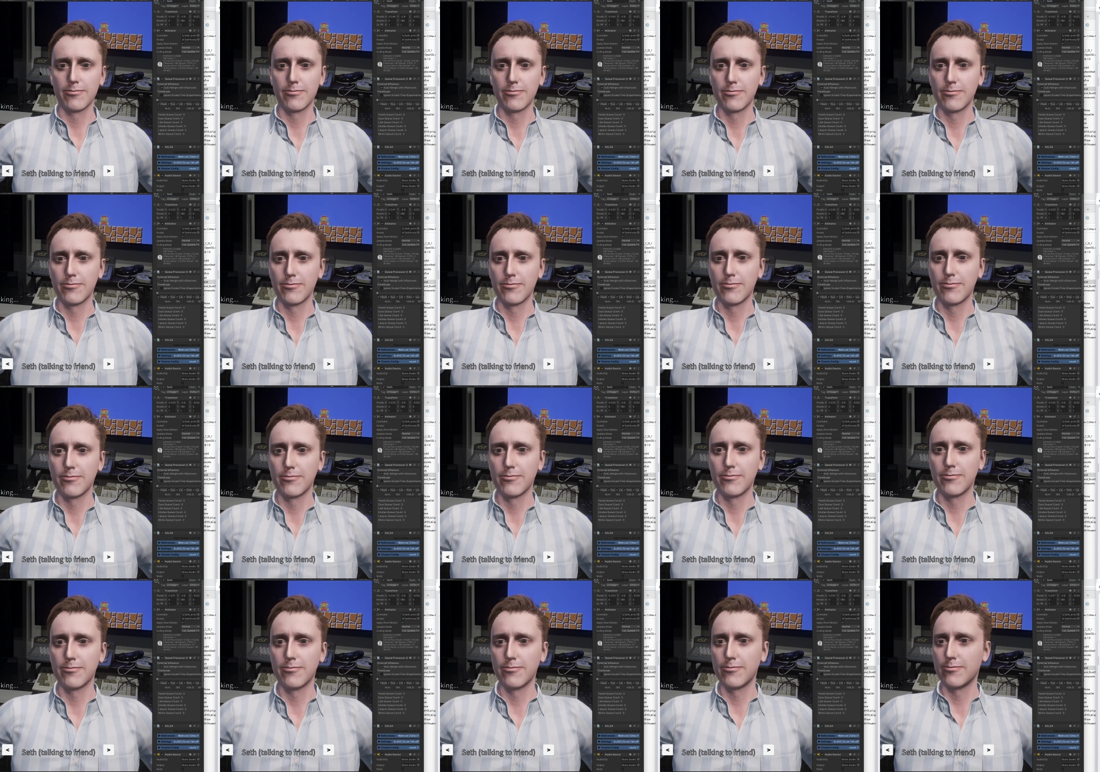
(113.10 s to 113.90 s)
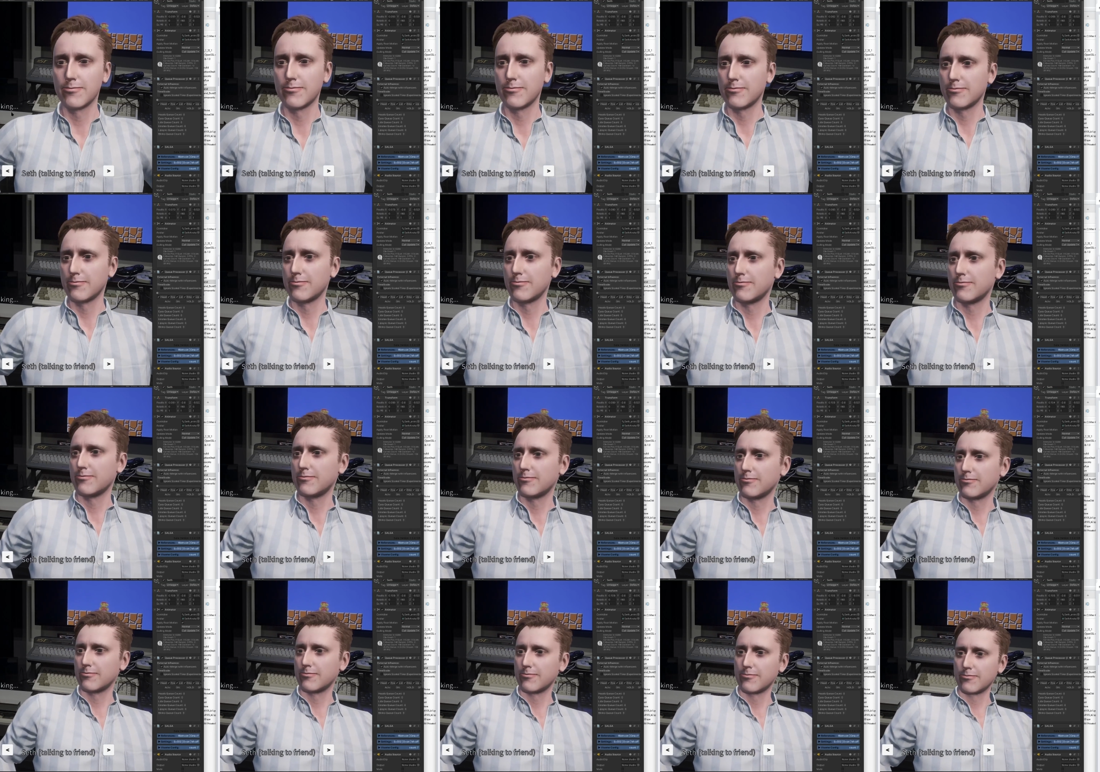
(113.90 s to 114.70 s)

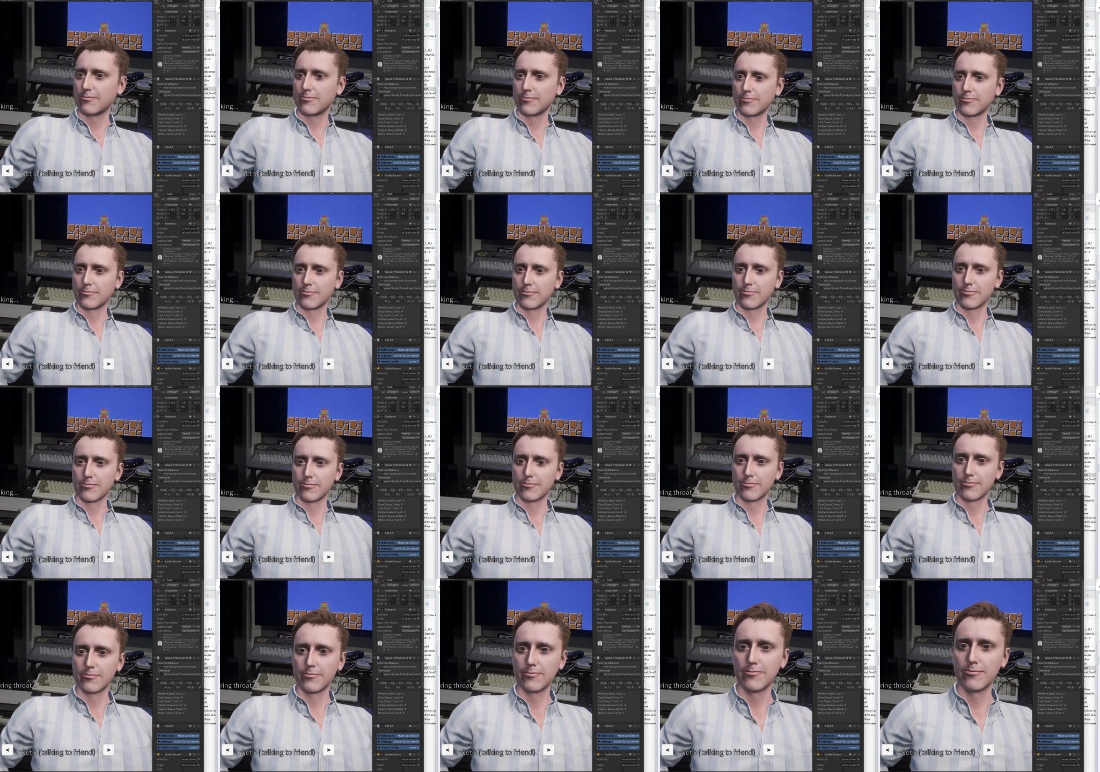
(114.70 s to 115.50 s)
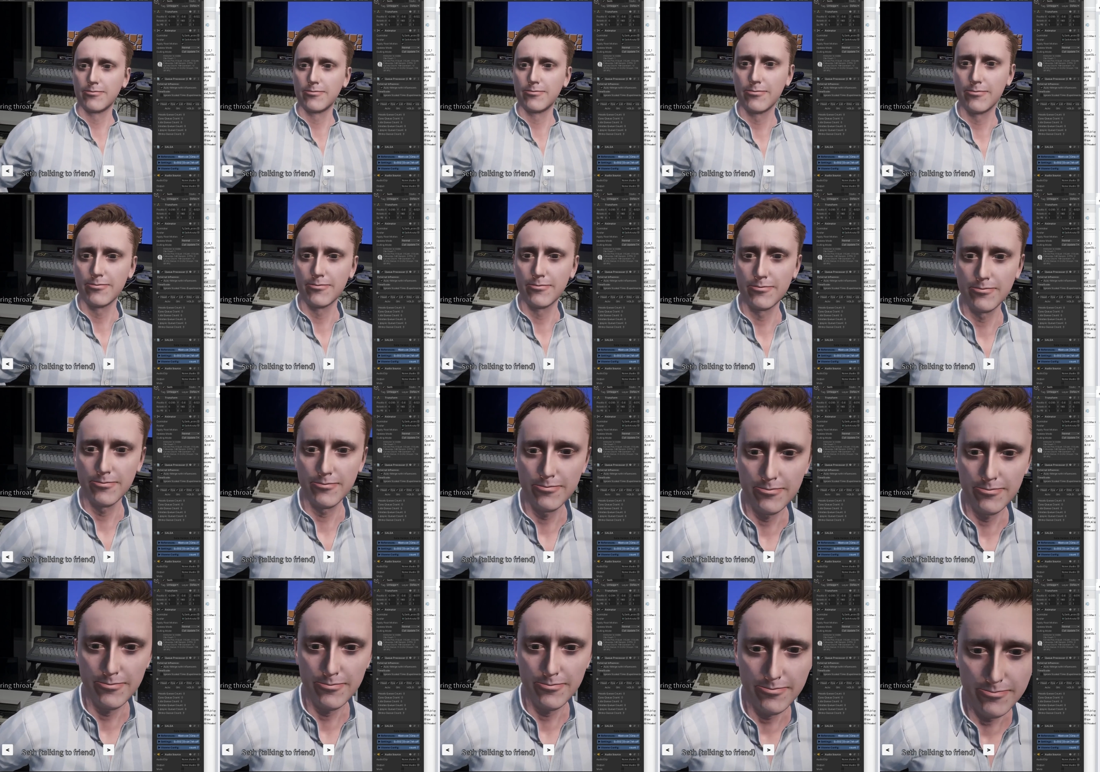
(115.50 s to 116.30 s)

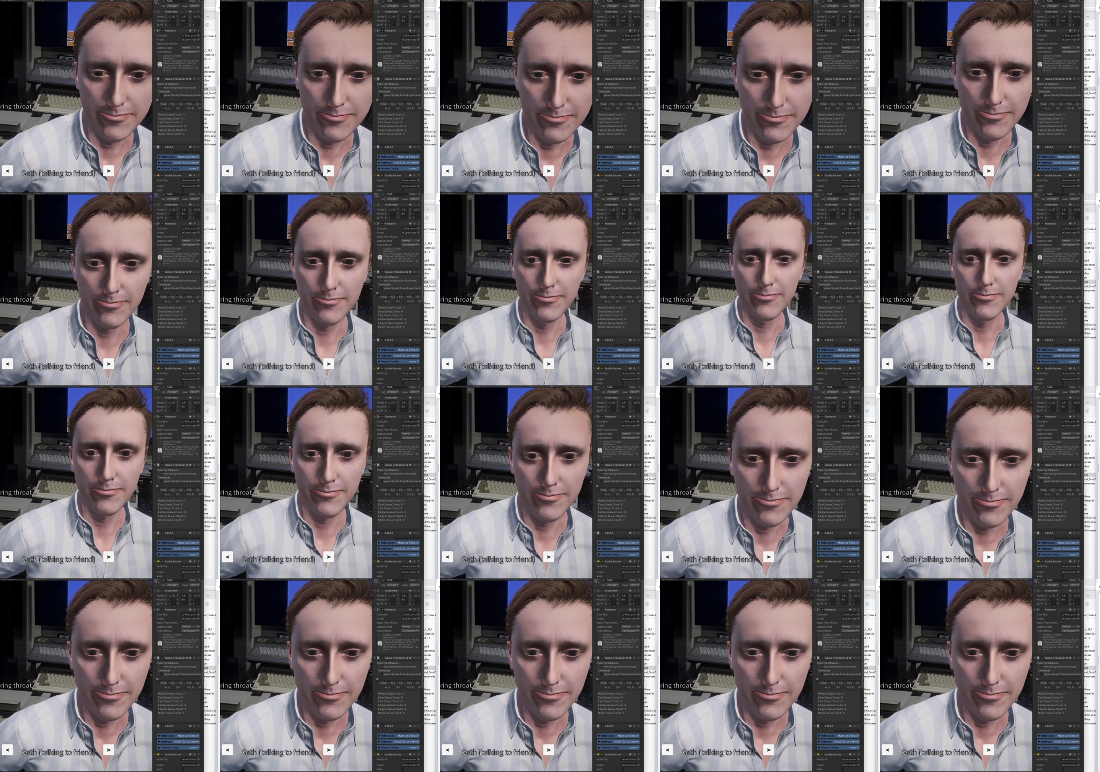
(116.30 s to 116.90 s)
Nothing is said.